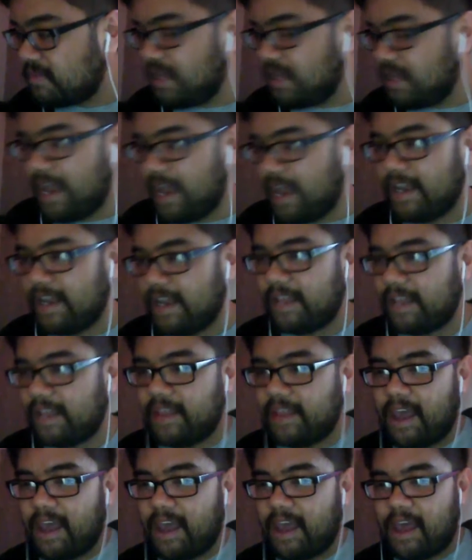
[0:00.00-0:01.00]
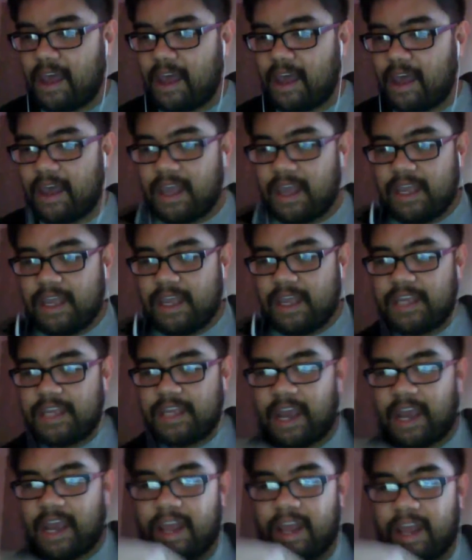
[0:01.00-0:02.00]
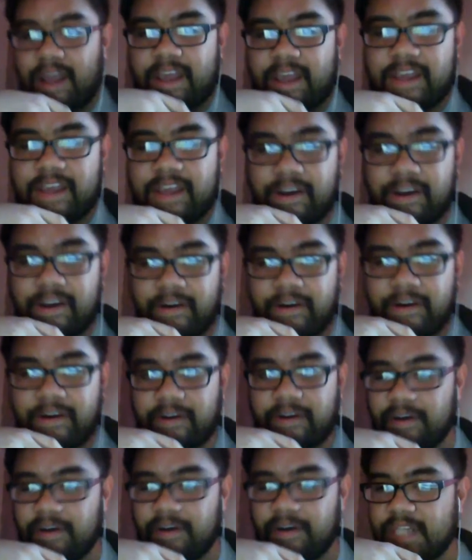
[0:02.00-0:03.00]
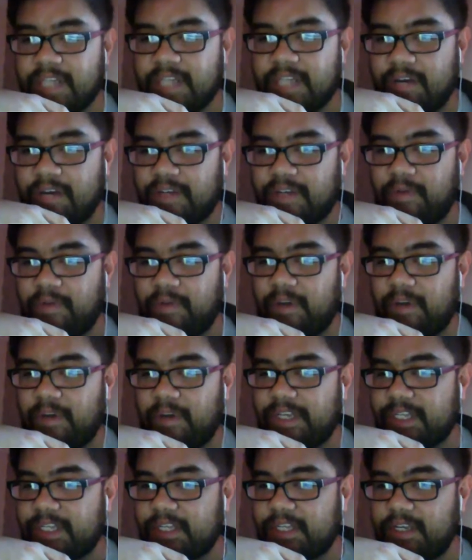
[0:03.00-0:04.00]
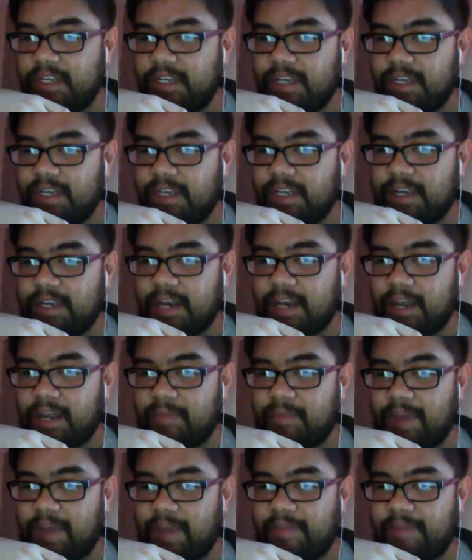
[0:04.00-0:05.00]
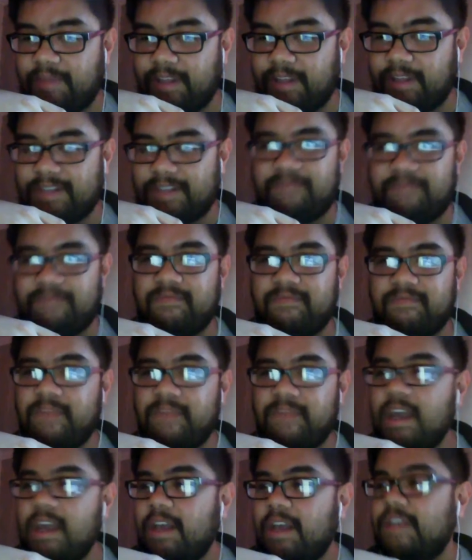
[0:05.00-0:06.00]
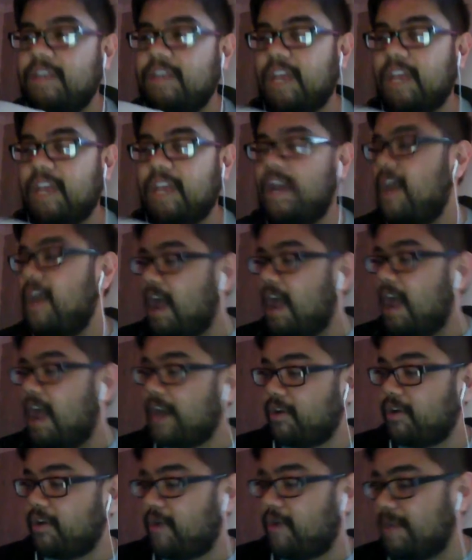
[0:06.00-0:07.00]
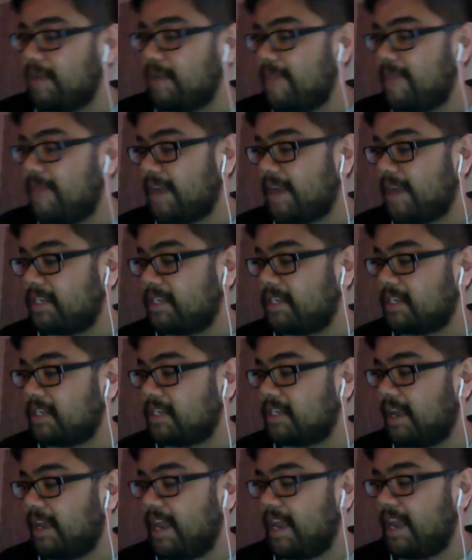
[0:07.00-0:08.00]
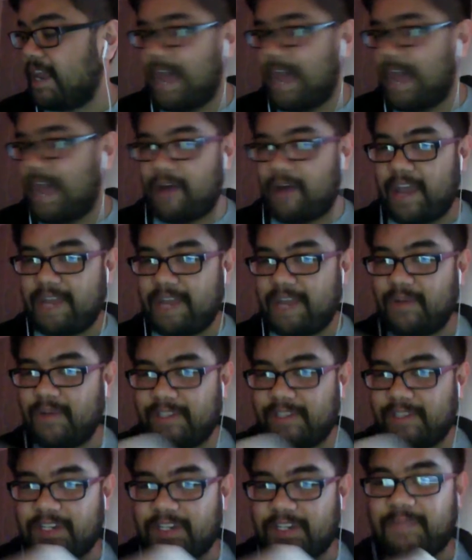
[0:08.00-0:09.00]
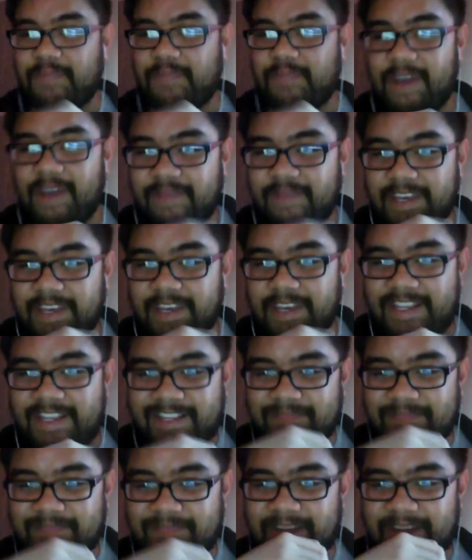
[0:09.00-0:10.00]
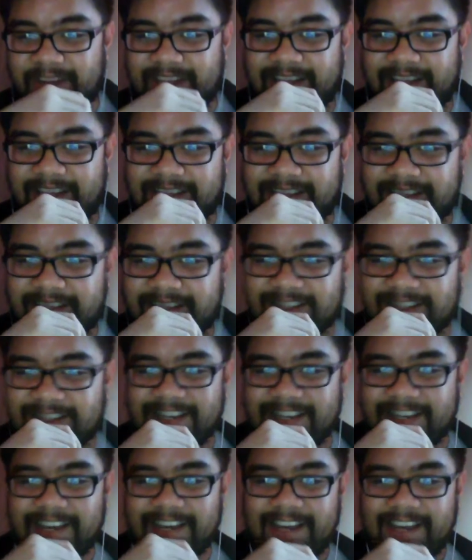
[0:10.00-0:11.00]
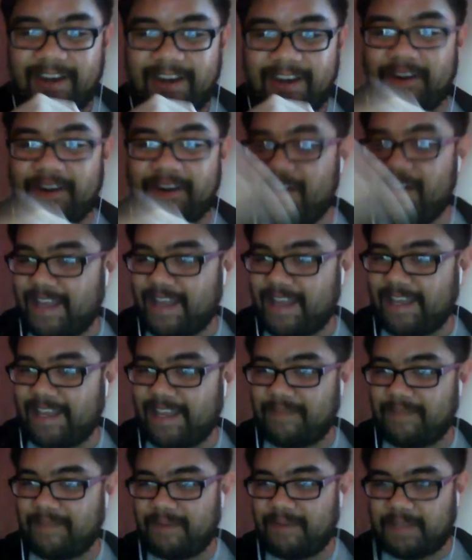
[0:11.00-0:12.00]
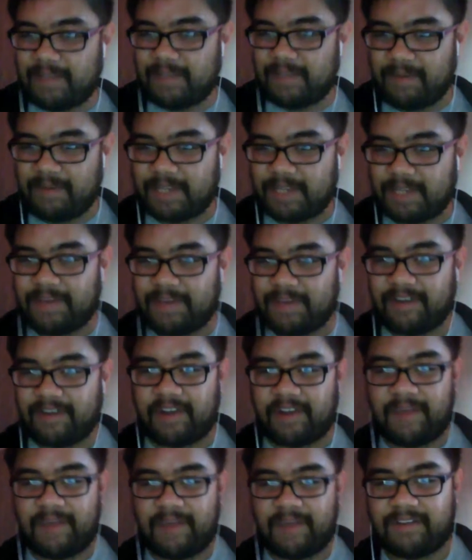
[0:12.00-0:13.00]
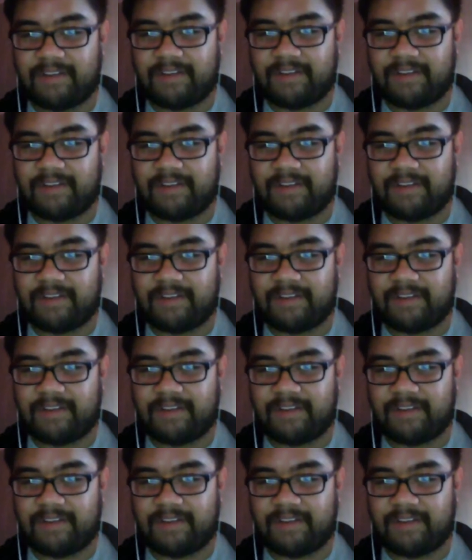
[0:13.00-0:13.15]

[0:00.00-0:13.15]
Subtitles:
then you kind of hear Cinder's voice kind of like pipe in, because I don't know why mechs just like allow anyone to just pipe in, but or no, I think it's probably a speaker coming out,